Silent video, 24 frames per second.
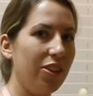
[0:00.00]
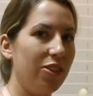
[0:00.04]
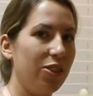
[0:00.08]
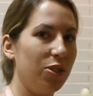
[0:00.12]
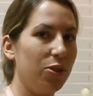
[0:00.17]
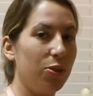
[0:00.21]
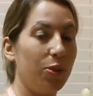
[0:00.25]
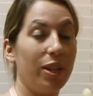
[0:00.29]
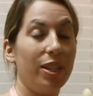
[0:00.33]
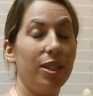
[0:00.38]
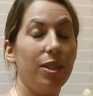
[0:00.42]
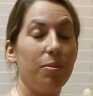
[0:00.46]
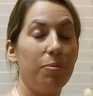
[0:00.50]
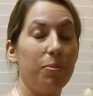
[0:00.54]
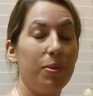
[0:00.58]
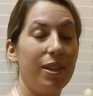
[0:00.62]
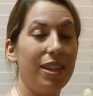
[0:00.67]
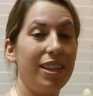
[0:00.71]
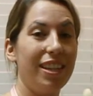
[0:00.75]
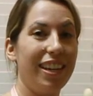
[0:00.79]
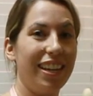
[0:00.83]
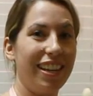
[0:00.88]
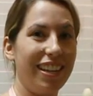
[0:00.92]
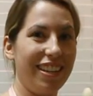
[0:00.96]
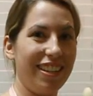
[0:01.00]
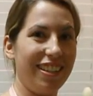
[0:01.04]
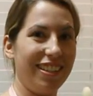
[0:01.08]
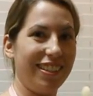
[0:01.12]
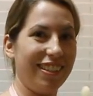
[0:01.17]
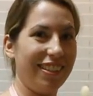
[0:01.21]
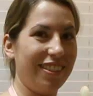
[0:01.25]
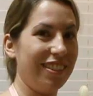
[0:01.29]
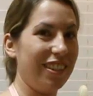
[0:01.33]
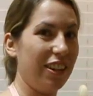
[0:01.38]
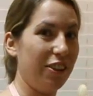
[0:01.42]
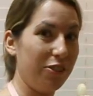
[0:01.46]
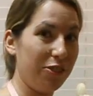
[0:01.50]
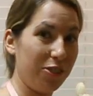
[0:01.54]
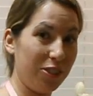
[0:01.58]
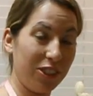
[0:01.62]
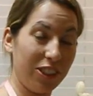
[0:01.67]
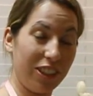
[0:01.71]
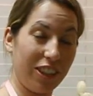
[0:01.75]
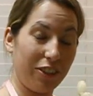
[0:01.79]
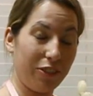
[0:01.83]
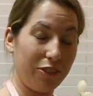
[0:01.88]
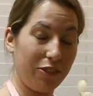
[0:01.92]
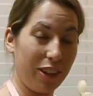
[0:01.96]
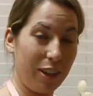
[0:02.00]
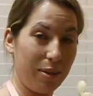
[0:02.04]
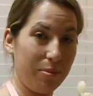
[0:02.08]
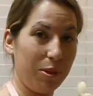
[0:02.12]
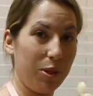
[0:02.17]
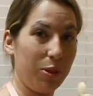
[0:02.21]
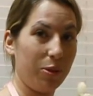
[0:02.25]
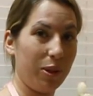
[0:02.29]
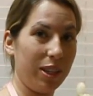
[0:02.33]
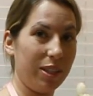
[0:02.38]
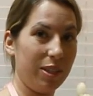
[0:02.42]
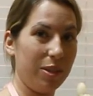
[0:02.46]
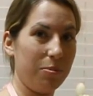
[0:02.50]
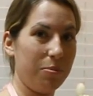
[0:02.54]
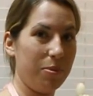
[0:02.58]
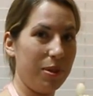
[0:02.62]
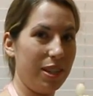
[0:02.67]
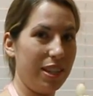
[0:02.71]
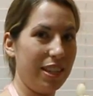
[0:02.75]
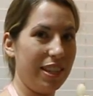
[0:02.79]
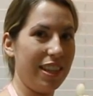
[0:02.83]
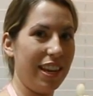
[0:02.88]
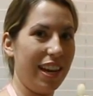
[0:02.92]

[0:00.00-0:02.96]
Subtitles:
This recipe is definitely a family recipe